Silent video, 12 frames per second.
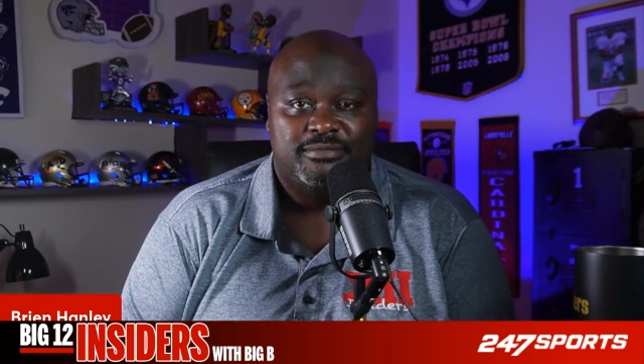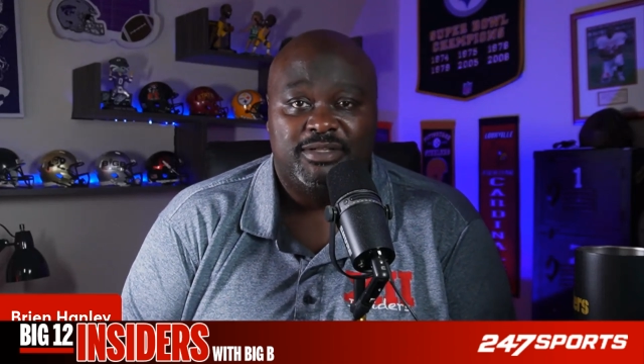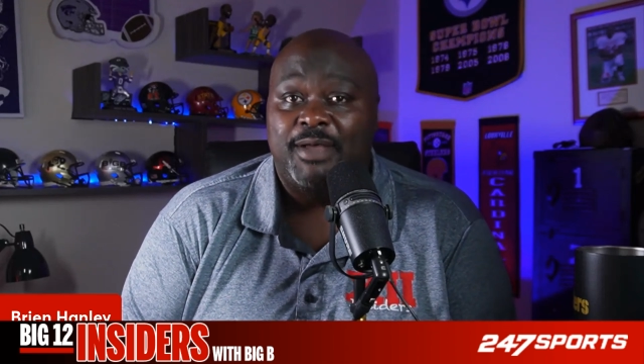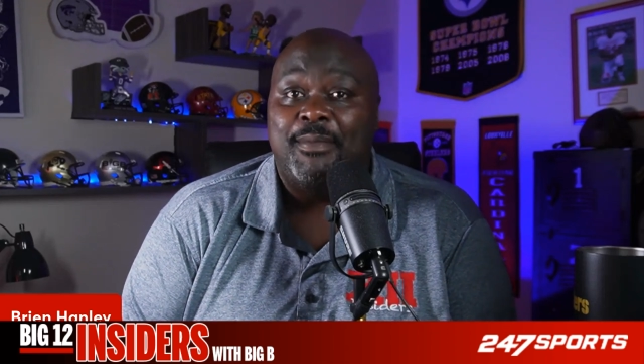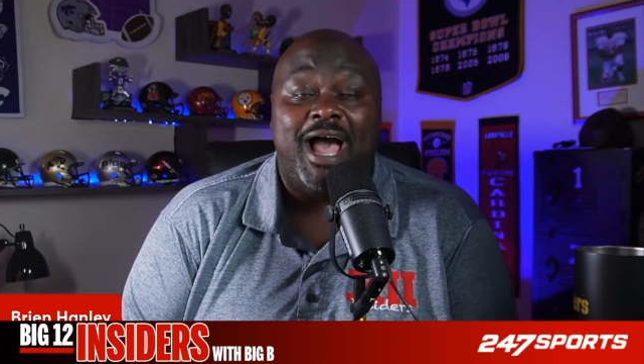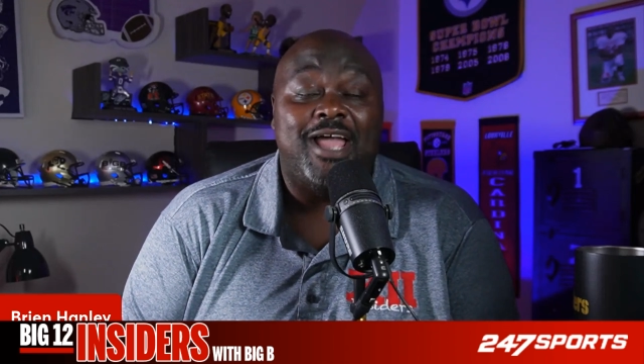
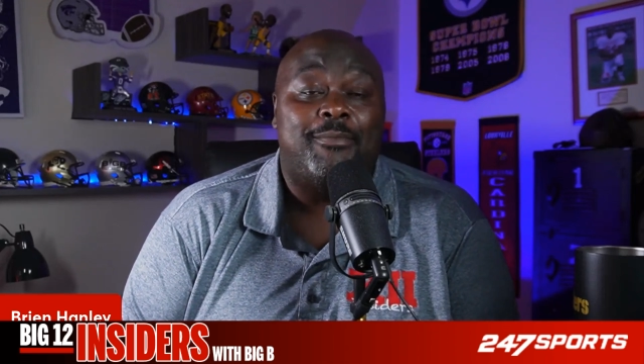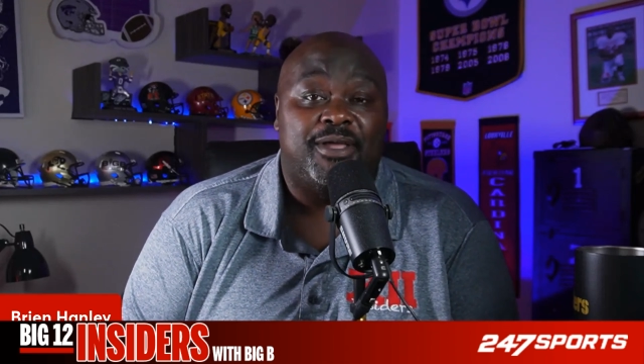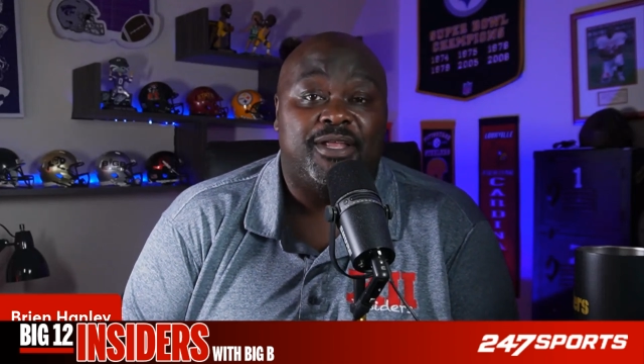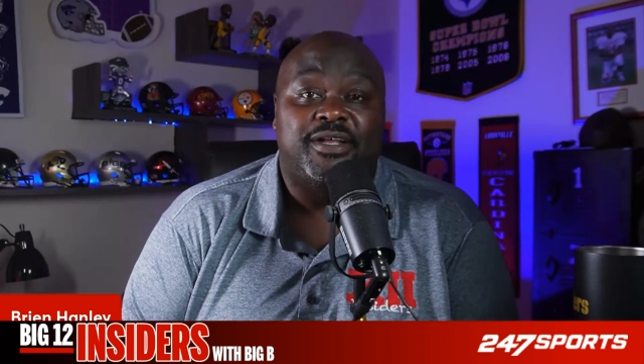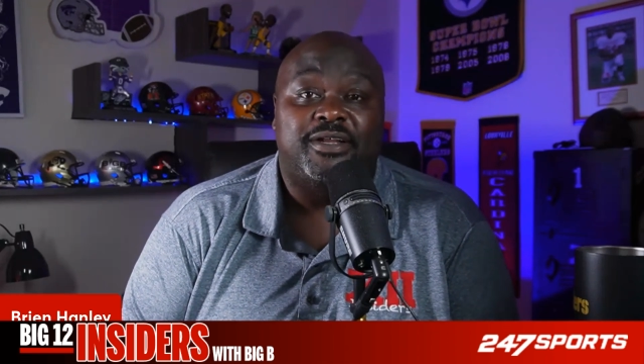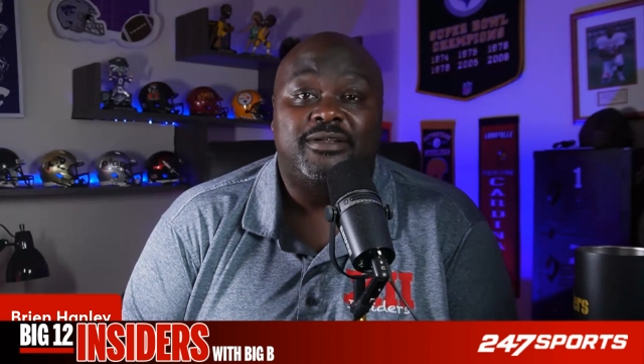in my
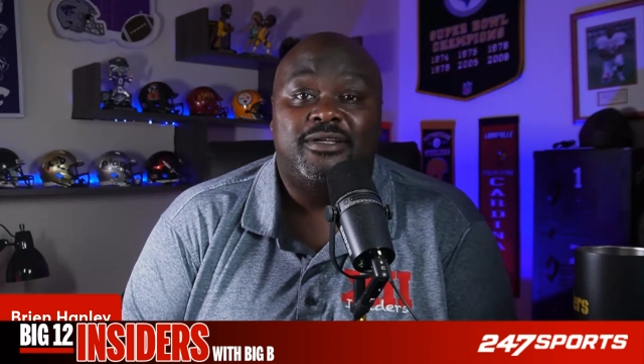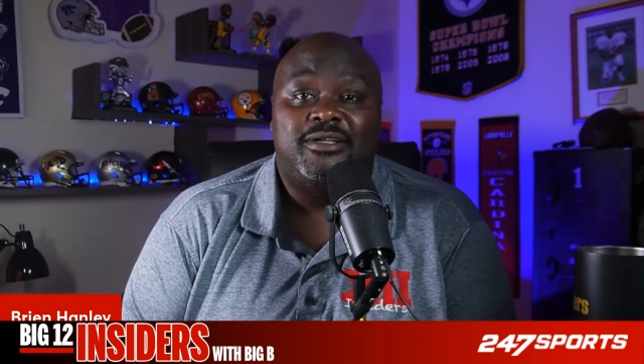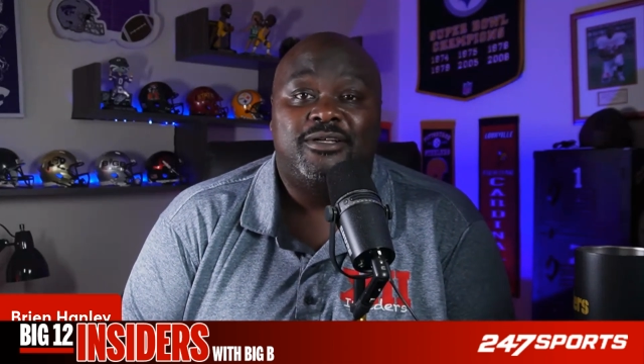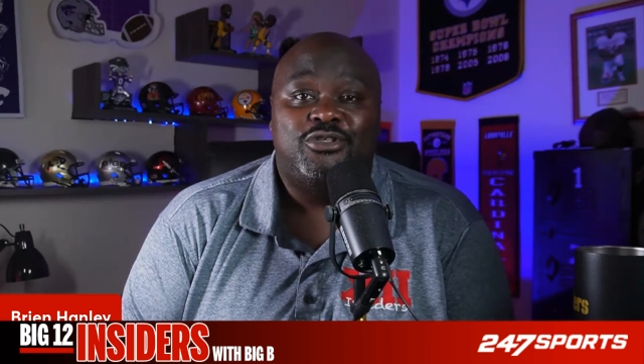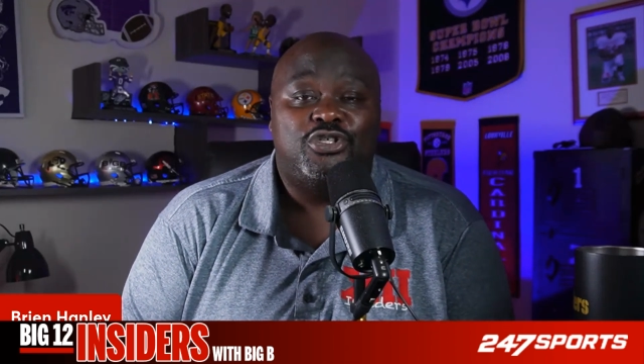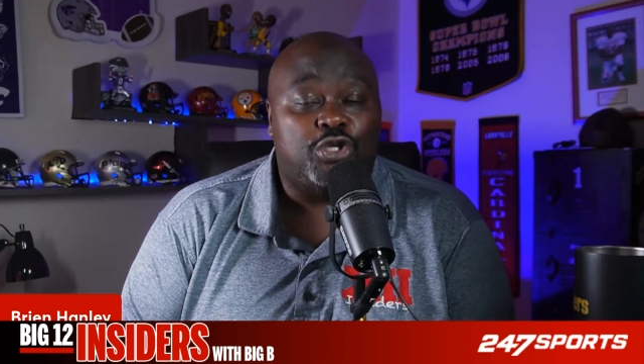opinion.
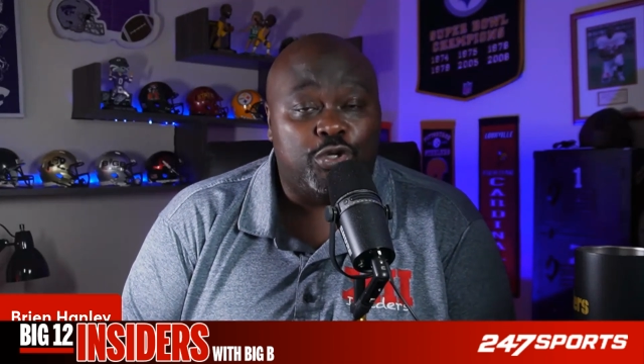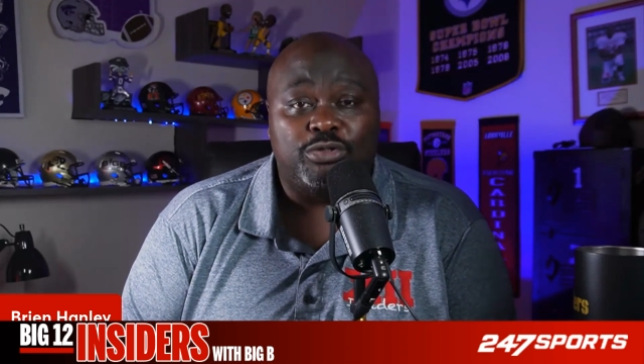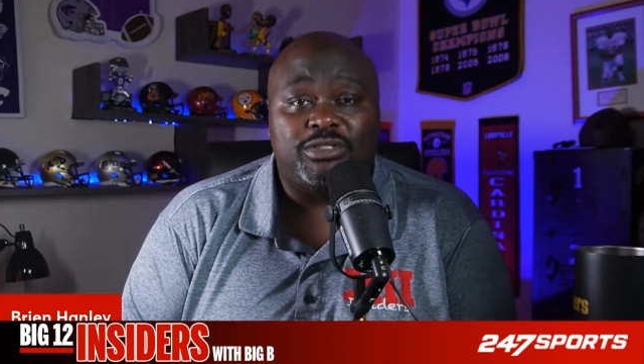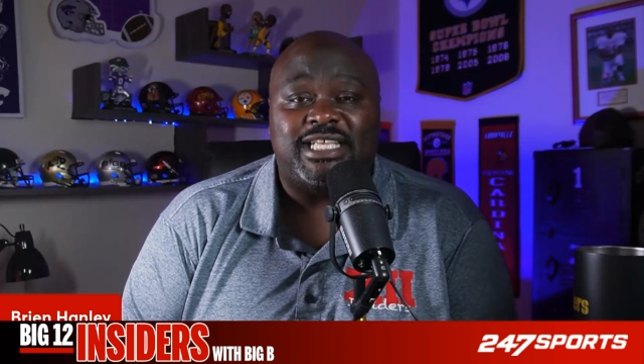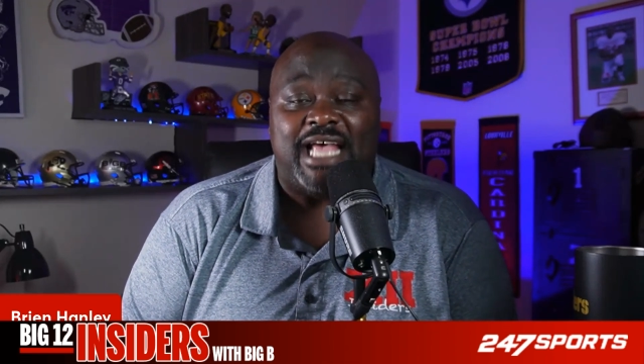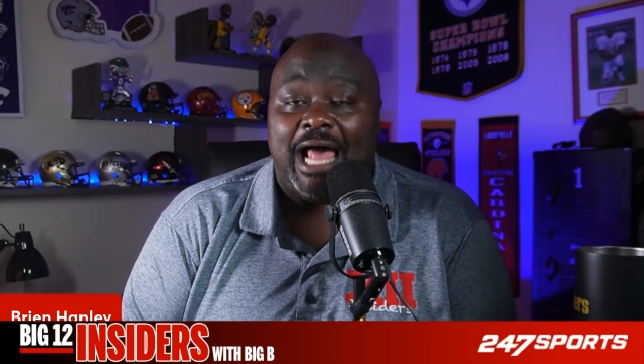Too
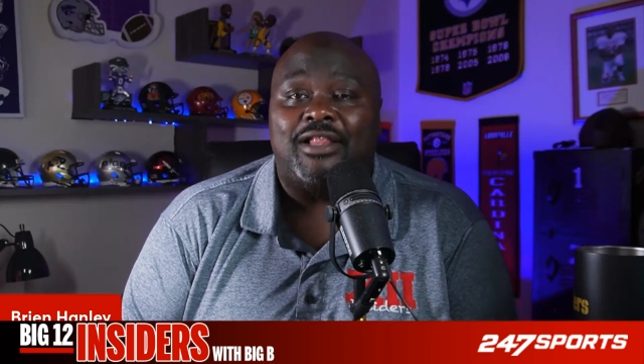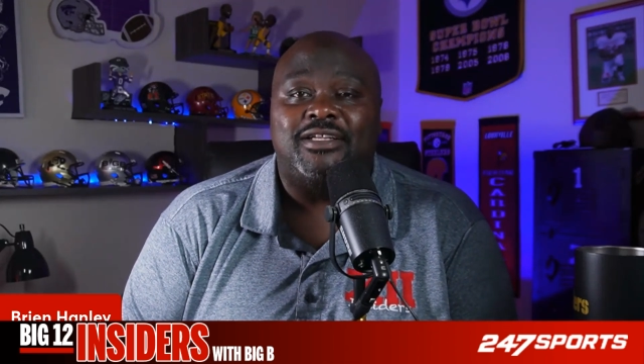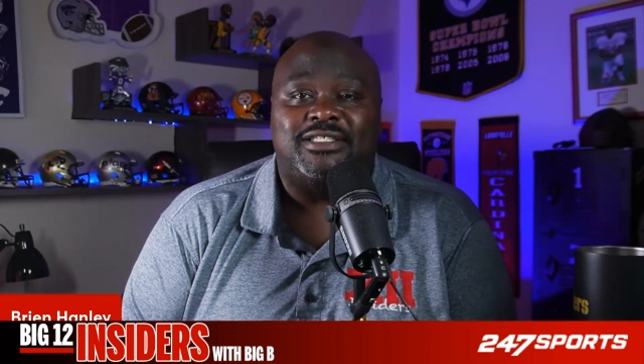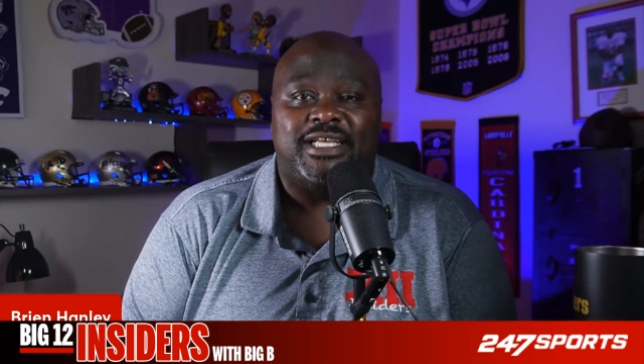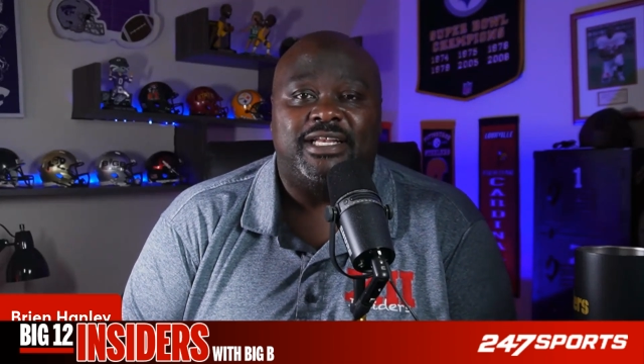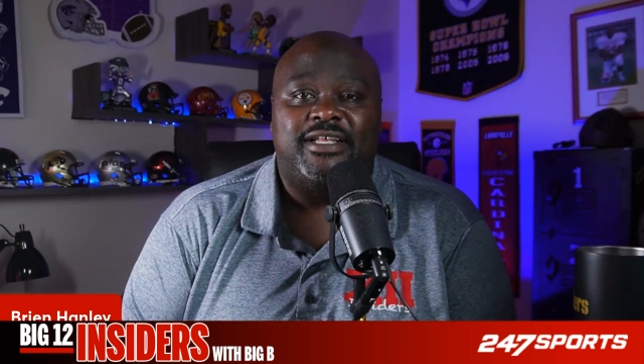
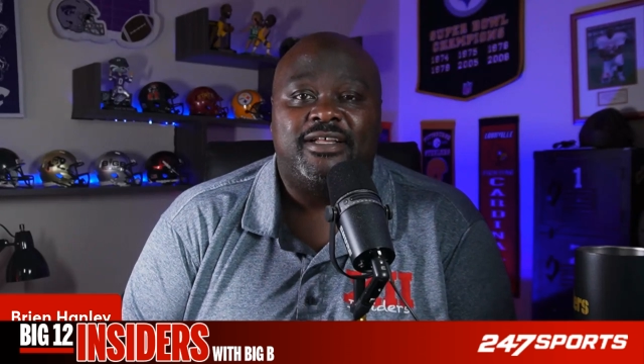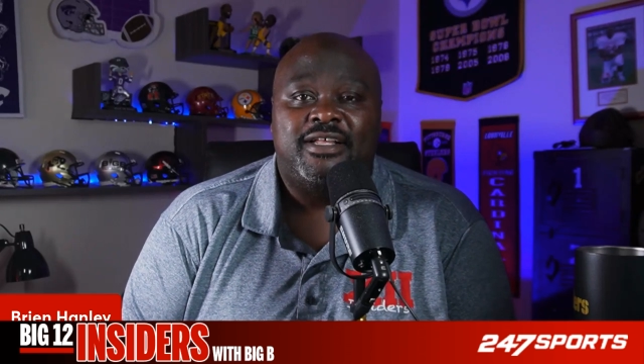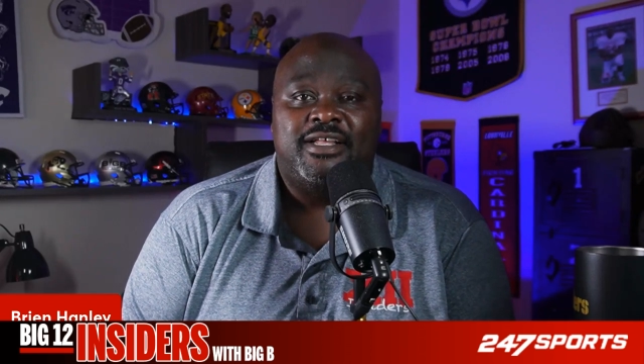talented